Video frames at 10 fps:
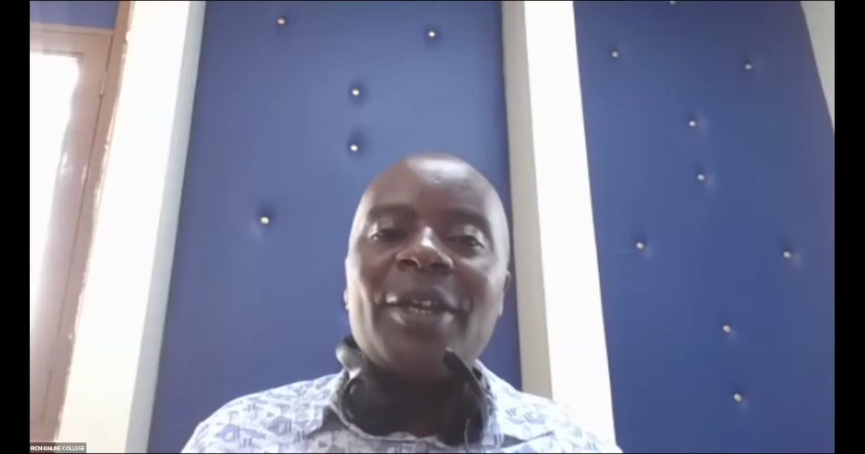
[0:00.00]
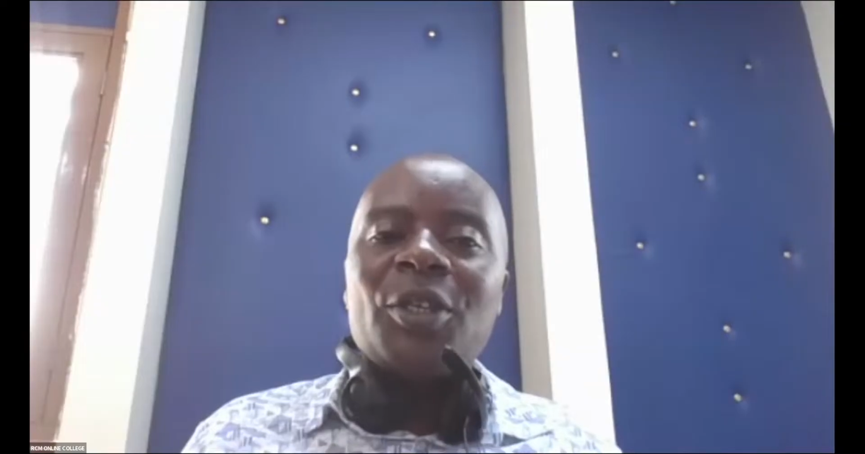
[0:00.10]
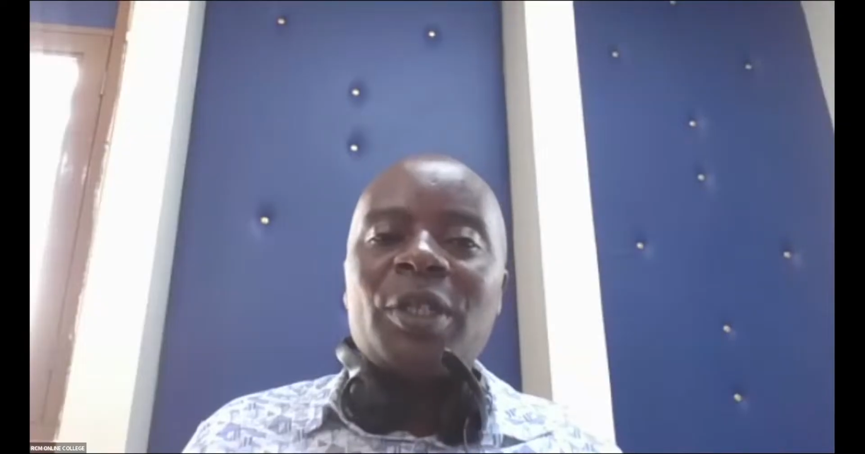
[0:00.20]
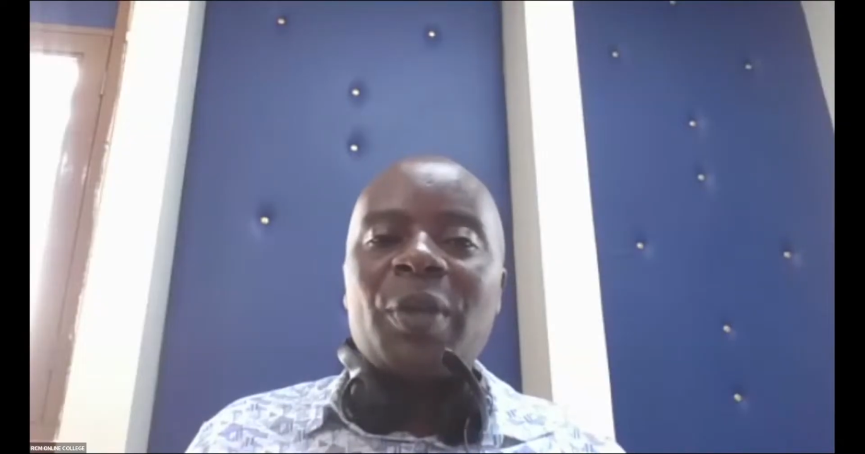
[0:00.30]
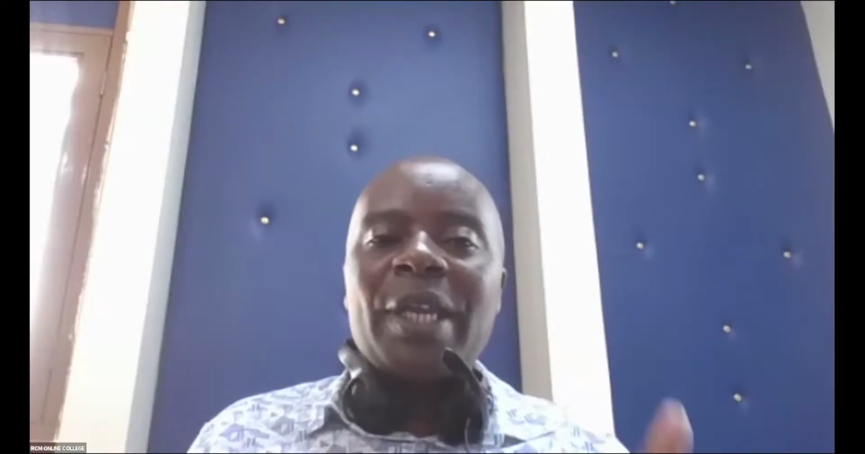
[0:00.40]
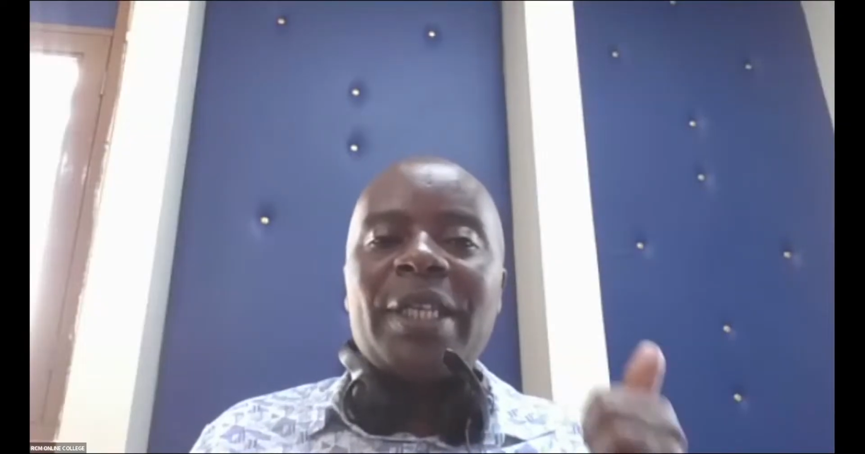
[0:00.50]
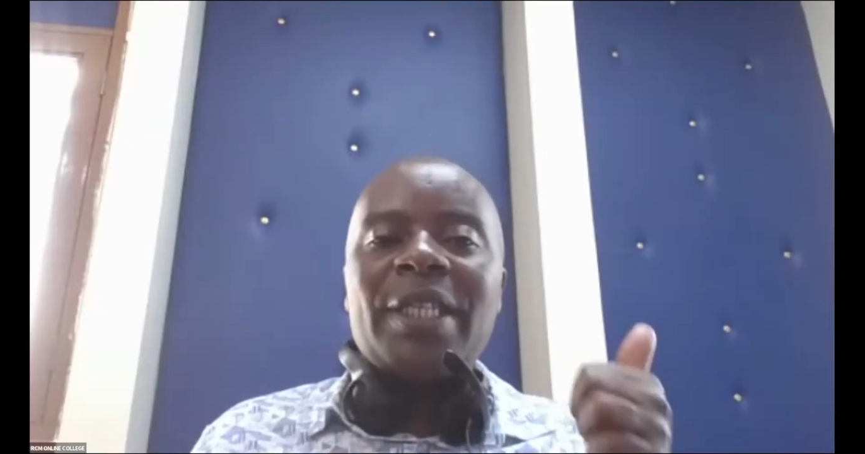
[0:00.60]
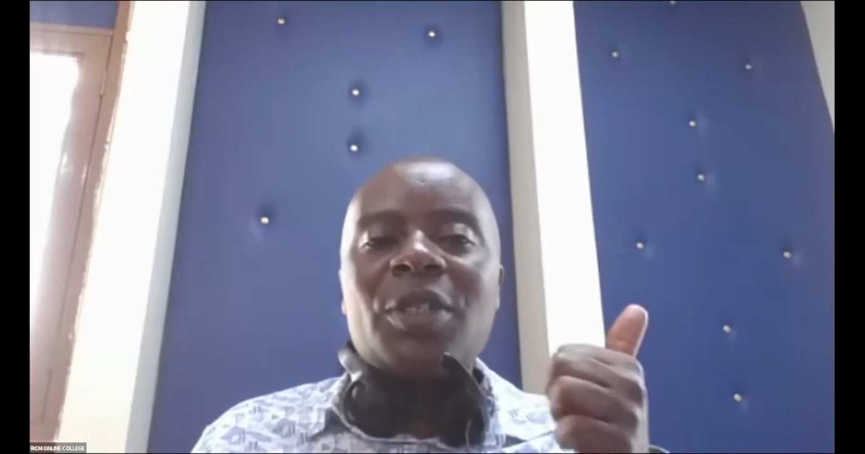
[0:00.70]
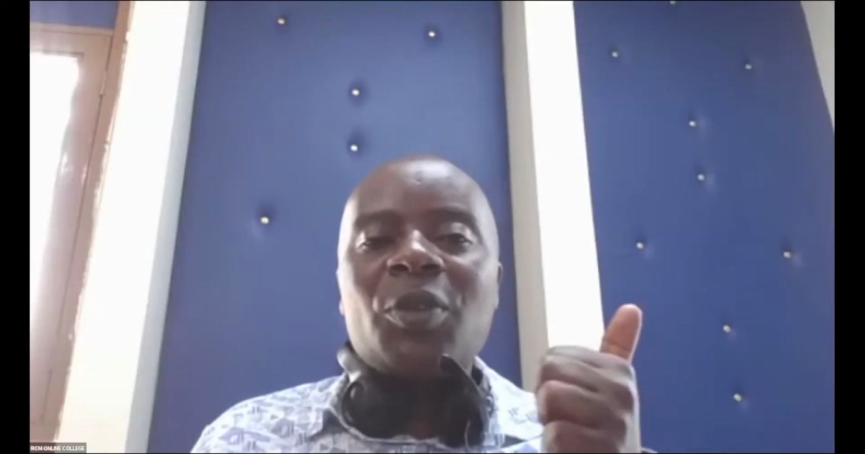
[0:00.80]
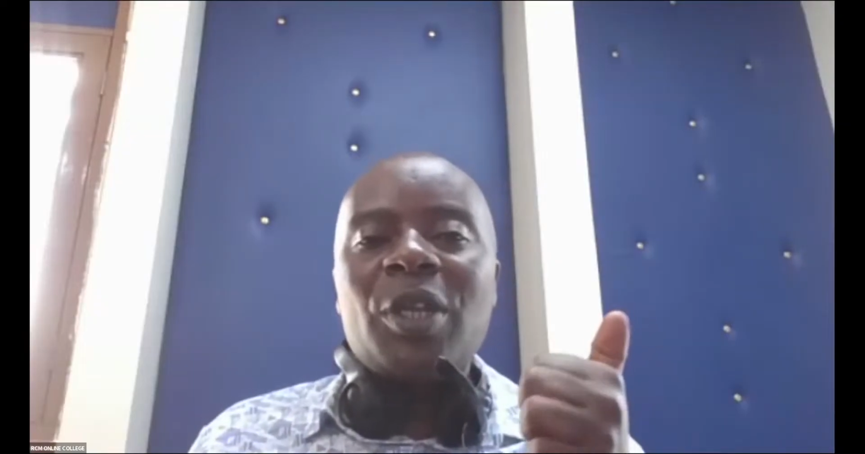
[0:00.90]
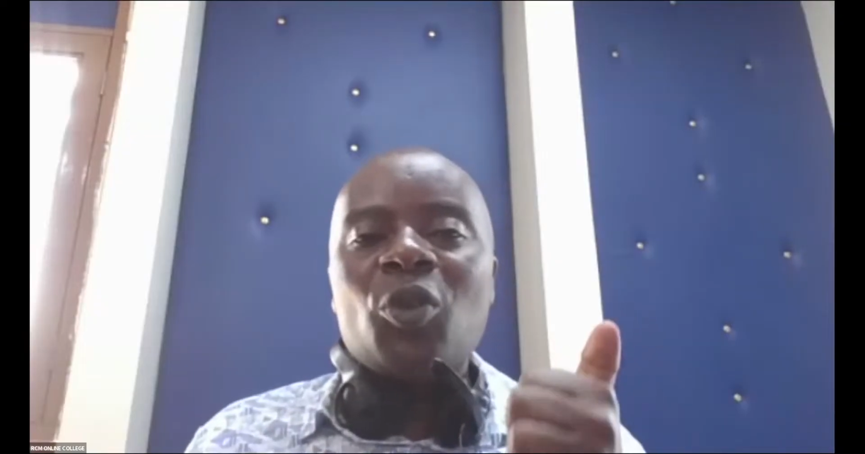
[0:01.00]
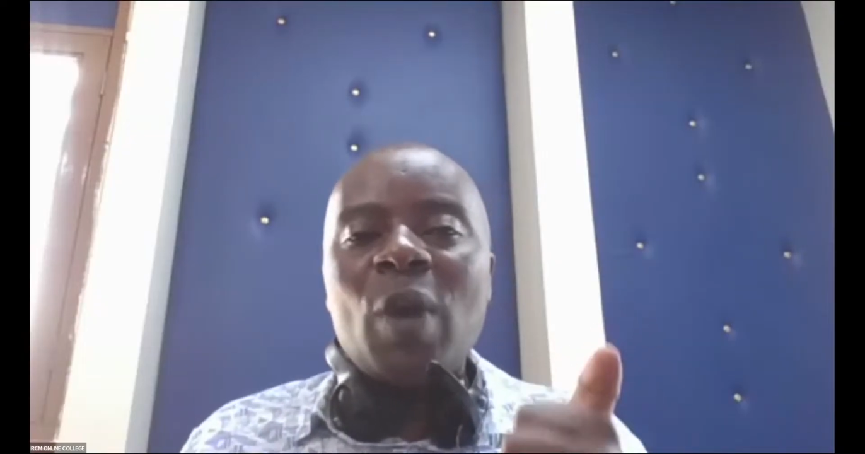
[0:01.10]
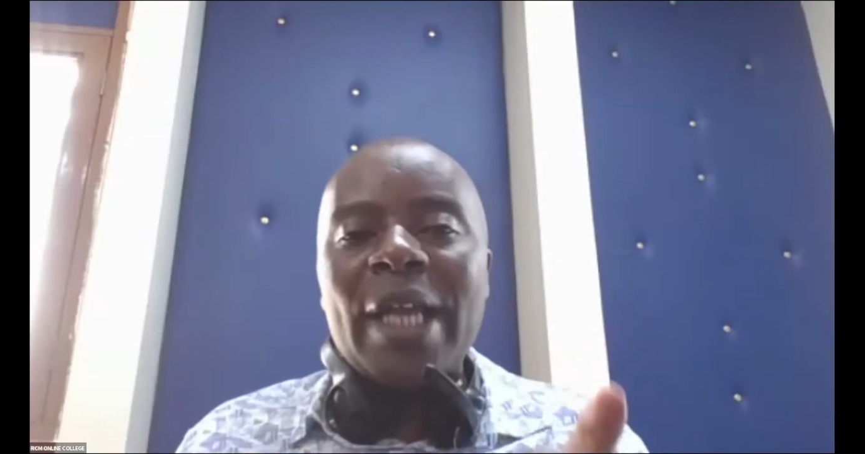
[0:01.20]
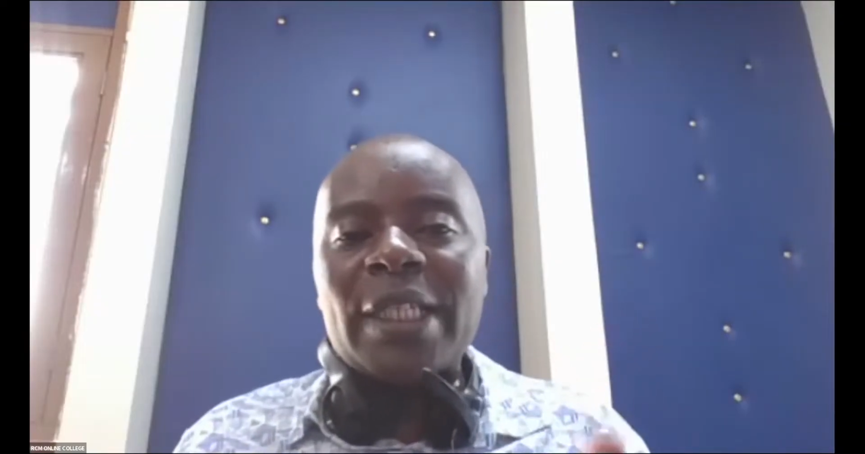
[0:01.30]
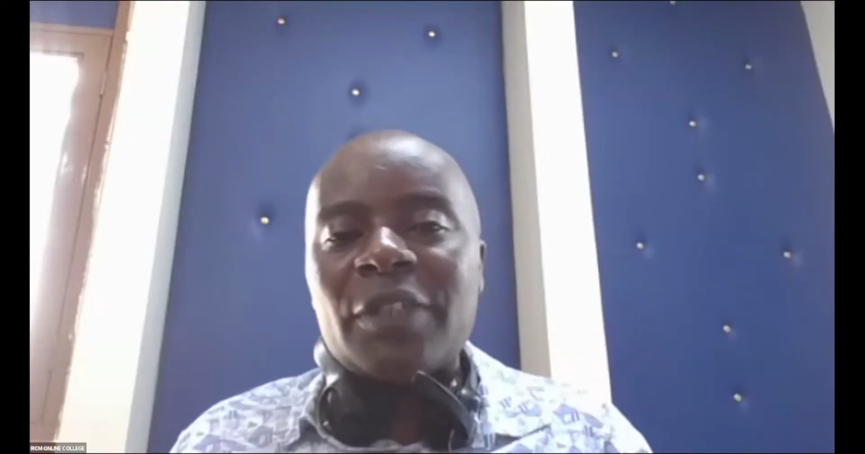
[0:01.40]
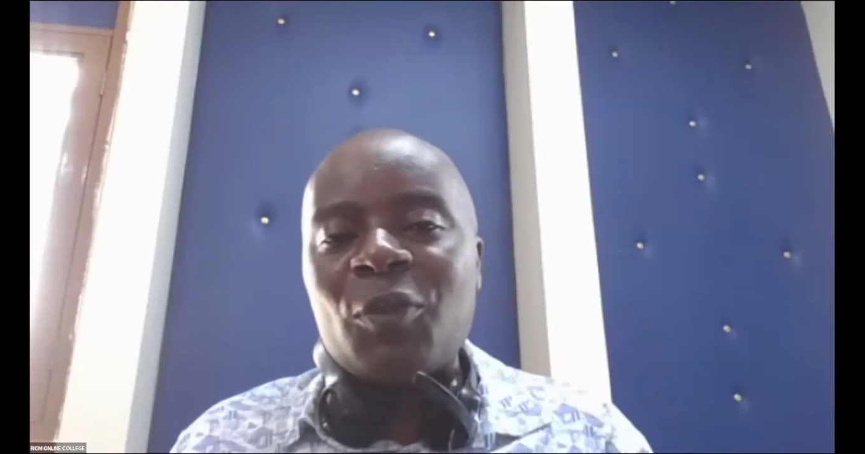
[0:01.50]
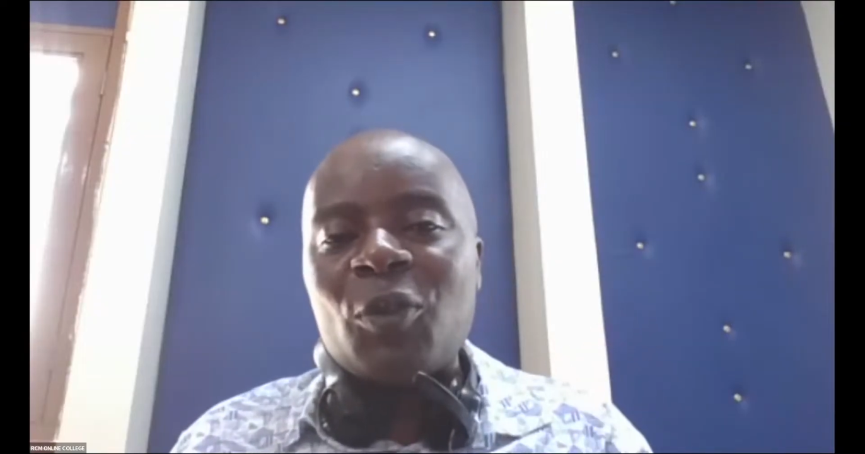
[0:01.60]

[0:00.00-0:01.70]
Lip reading: So then we had this student who asked